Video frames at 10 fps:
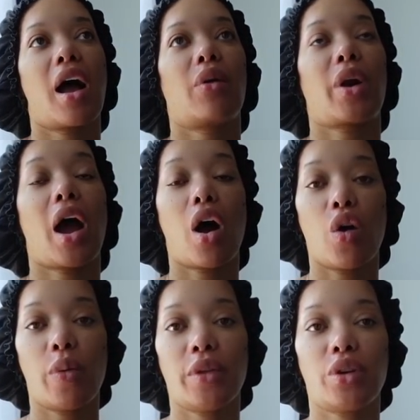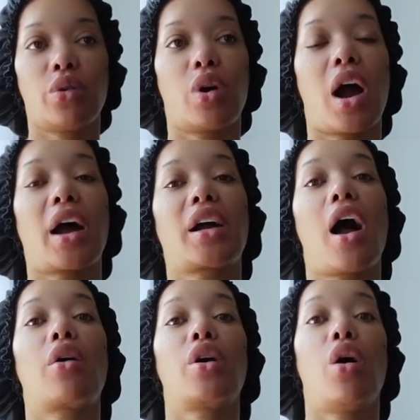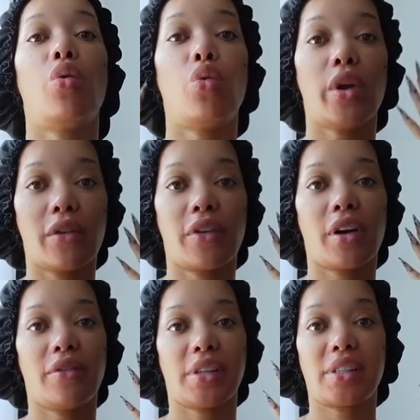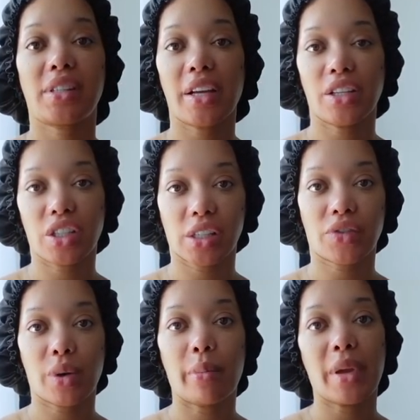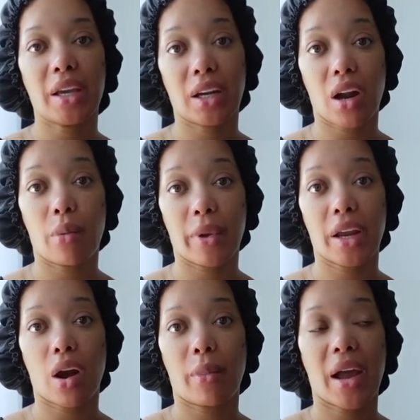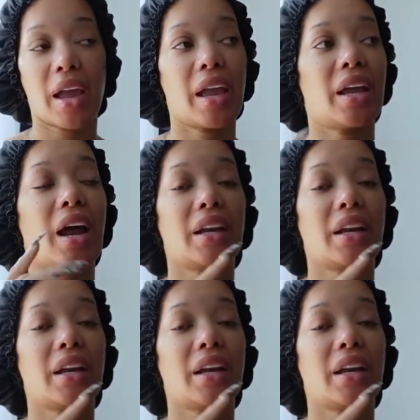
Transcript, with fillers: when I opened the door, I caught a whiff of the scent just from being out, being on my hand.